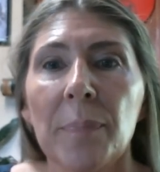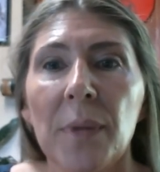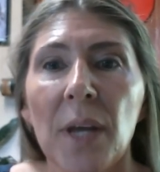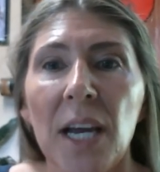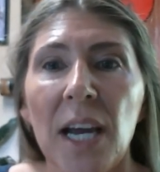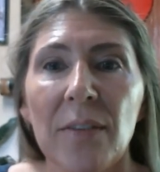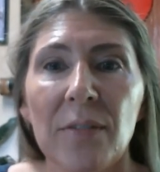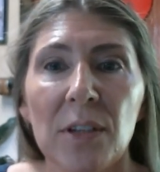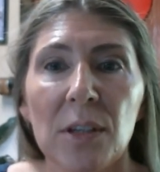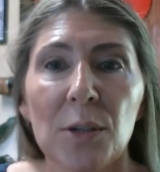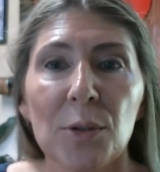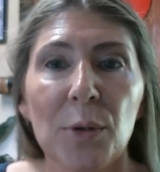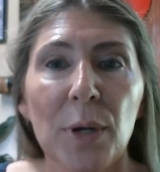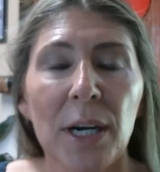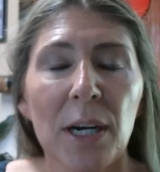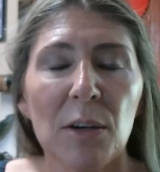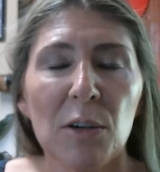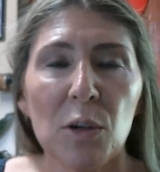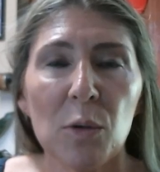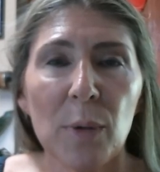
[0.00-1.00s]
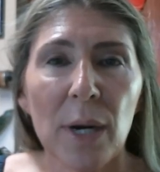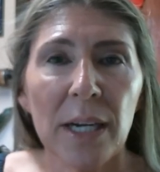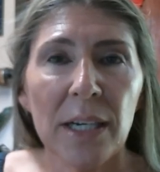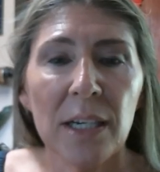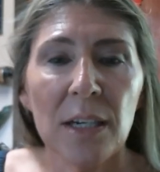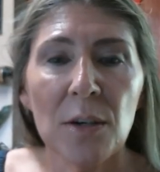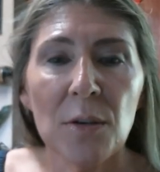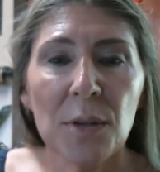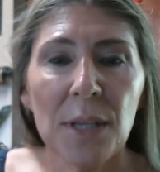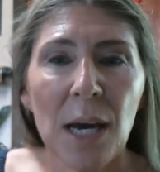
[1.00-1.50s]
I have a little arrow right
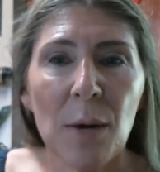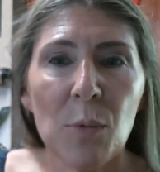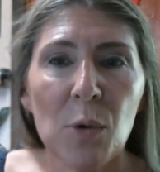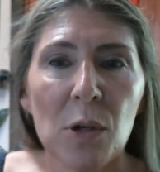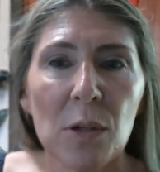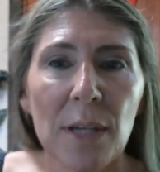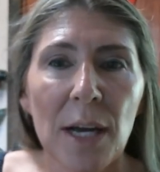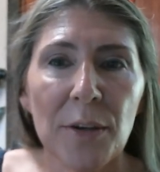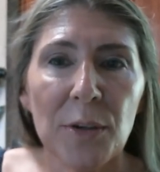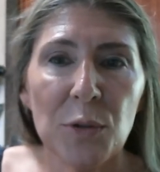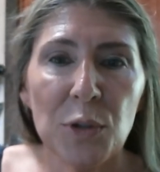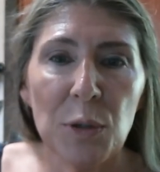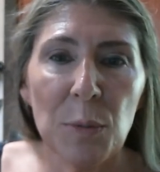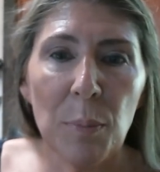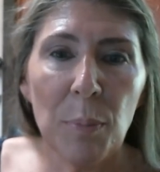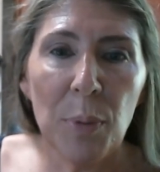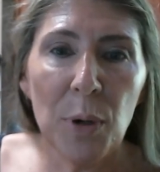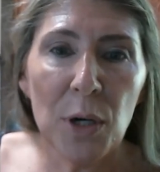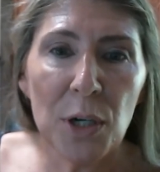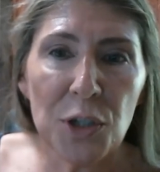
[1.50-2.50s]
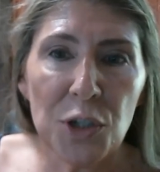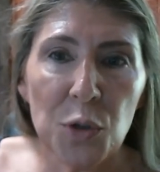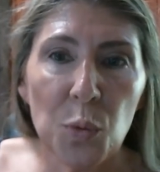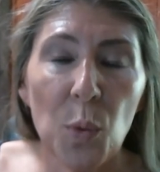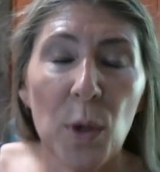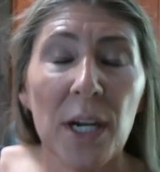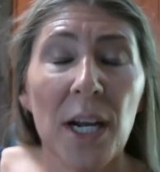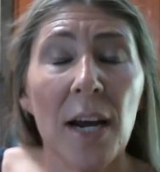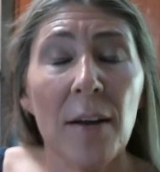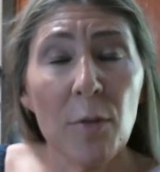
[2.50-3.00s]
here that will allow you to push
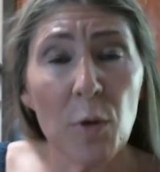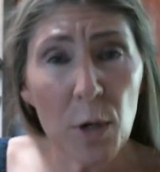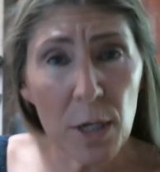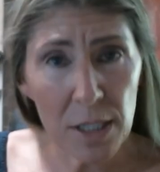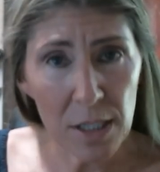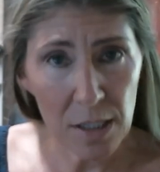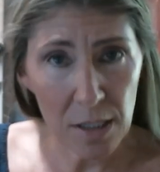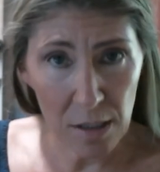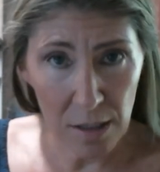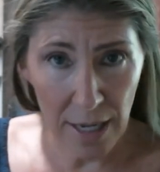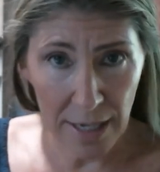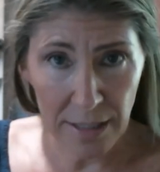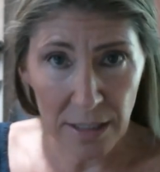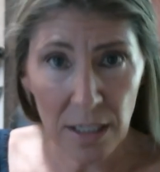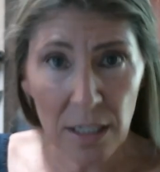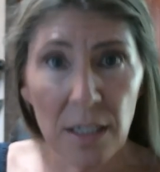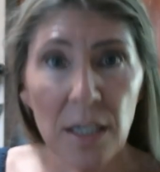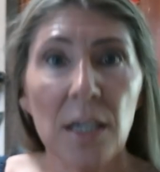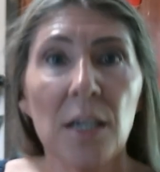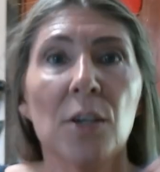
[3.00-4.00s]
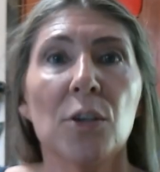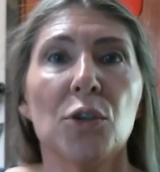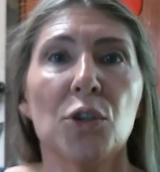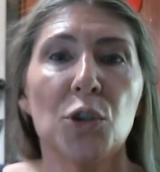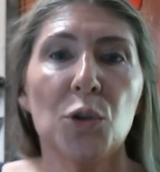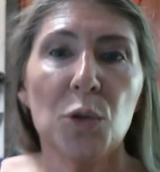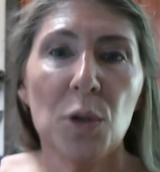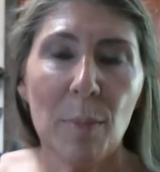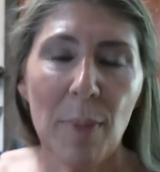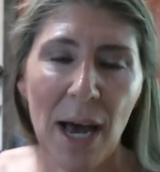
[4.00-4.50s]
whatever is selected
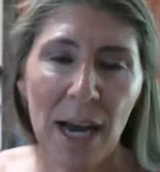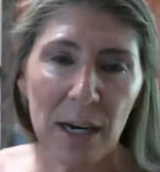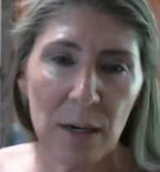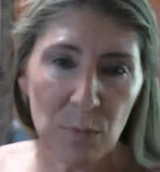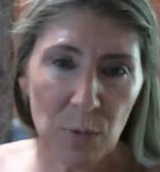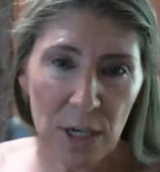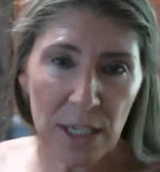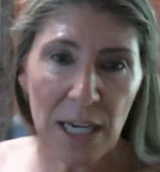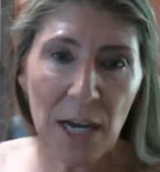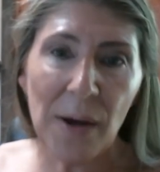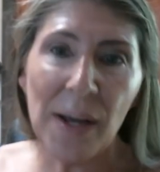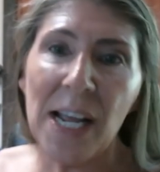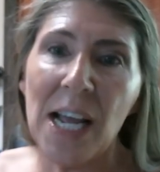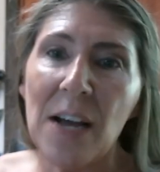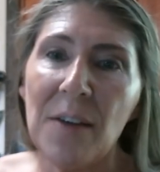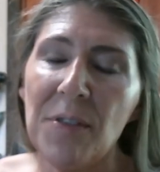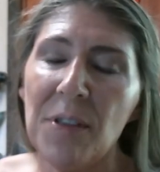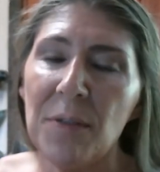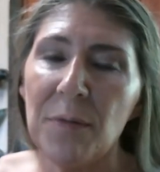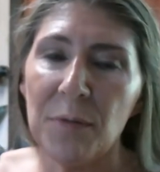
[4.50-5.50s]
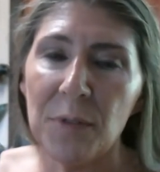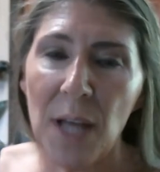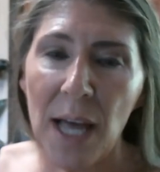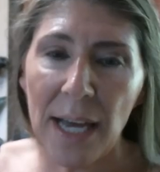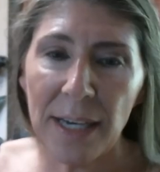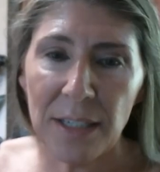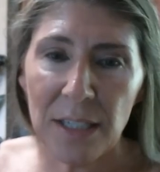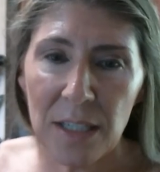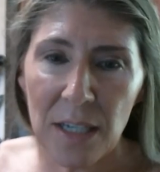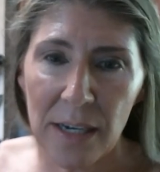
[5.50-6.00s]
to the back. And right now I have the
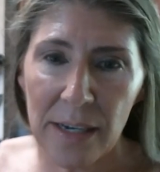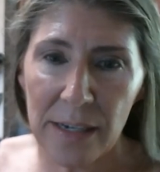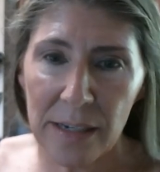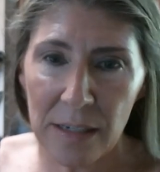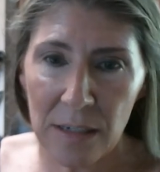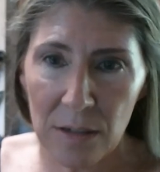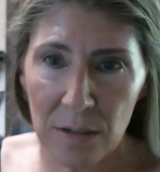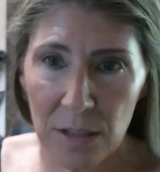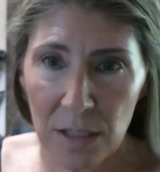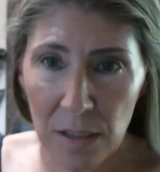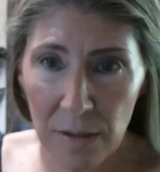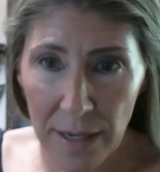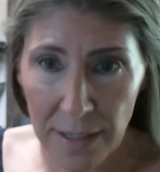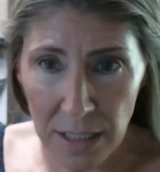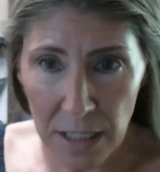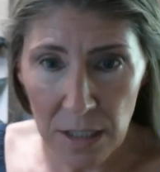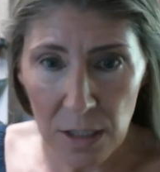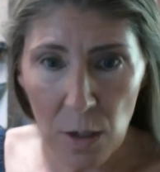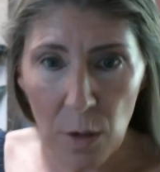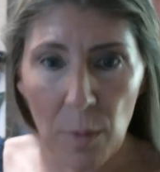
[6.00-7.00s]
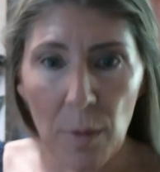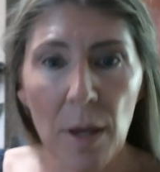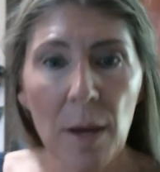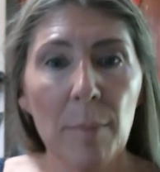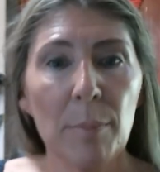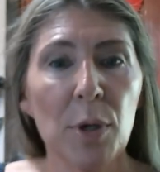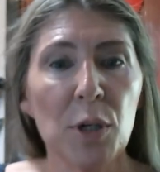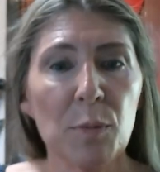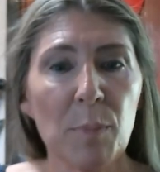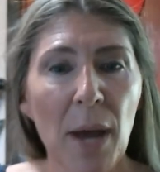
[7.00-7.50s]
flag design selected. So
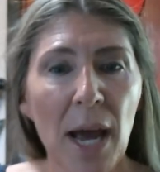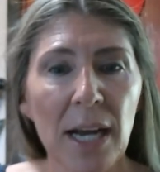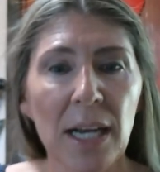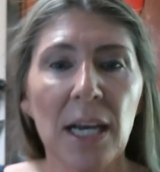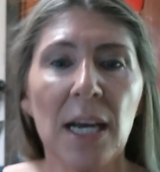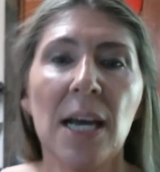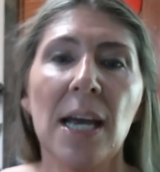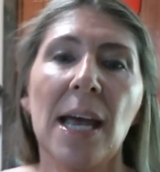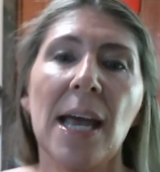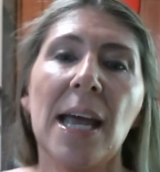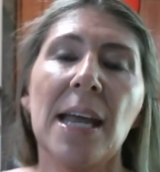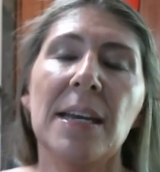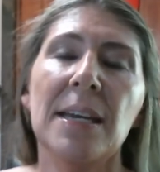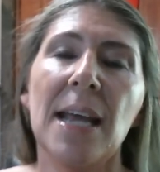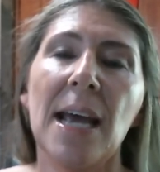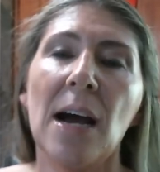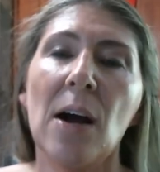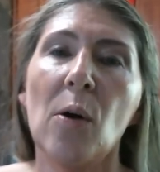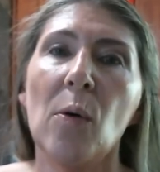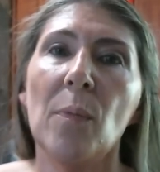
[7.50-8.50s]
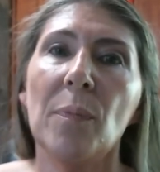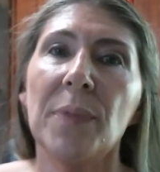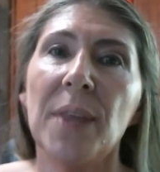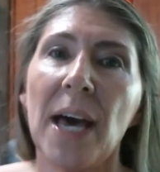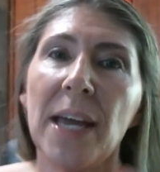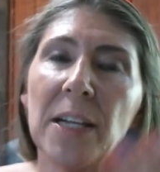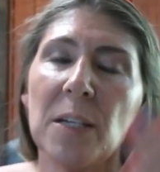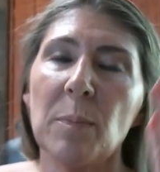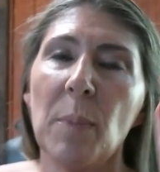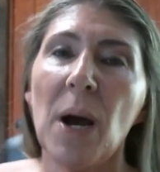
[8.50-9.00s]
push back, and now
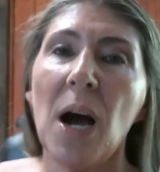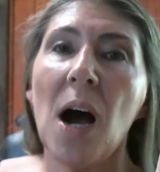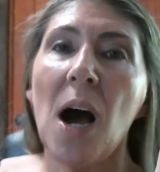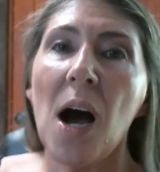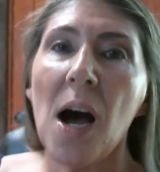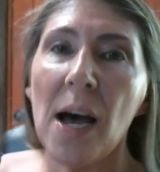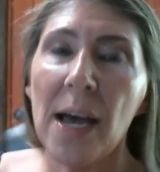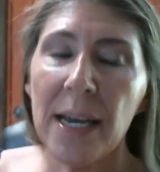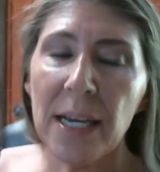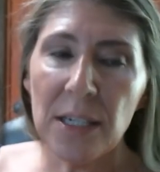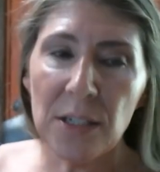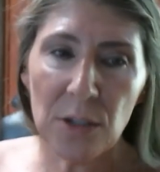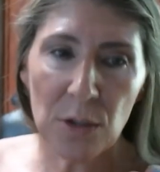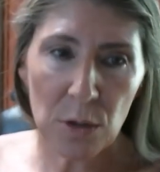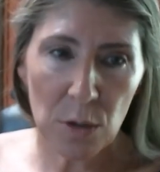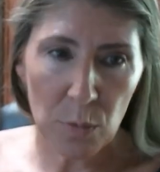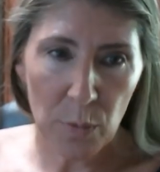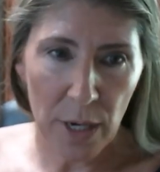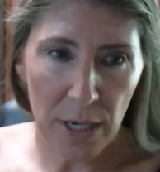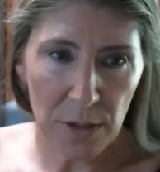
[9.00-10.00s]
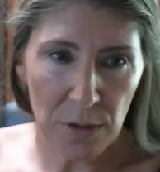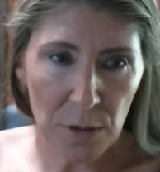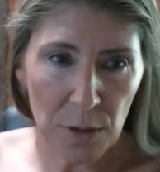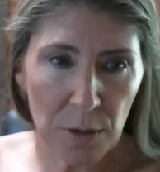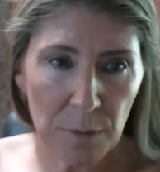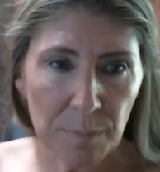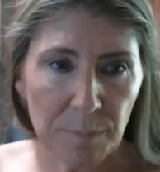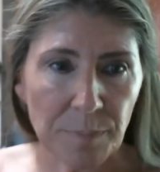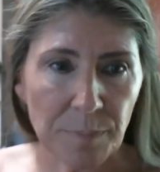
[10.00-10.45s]
that is behind the racer.